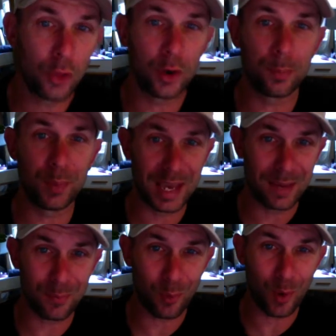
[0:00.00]
other
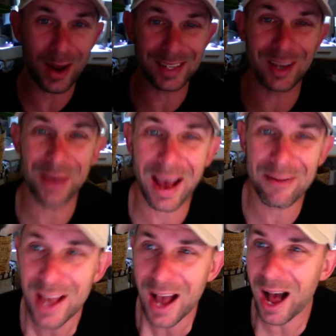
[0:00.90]
big product that we
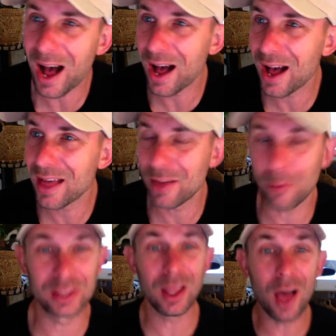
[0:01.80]
have uh, that
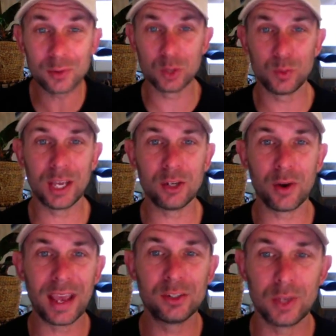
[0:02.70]
would love to get in
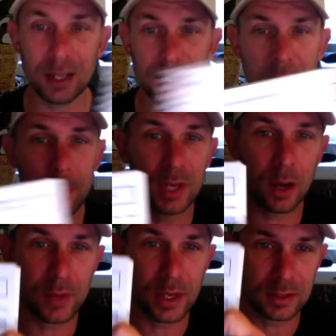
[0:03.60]
your hands. get a copy
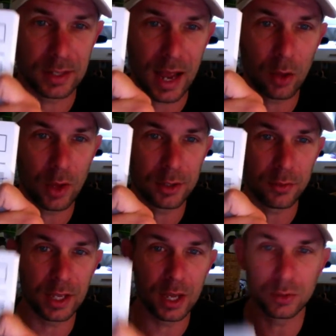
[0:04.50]
of this and outline your
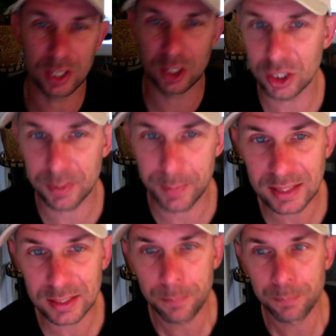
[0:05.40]
videos in just
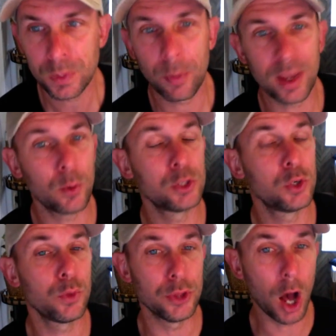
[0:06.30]
minutes by going
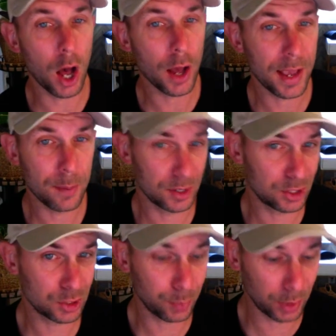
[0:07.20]
to
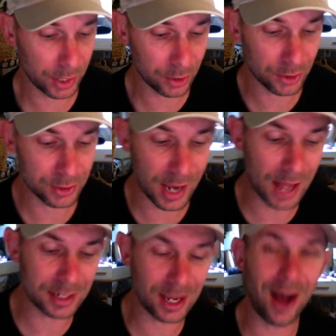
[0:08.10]

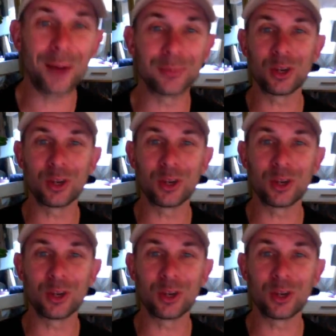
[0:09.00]
theAmbitiousPlanner.com.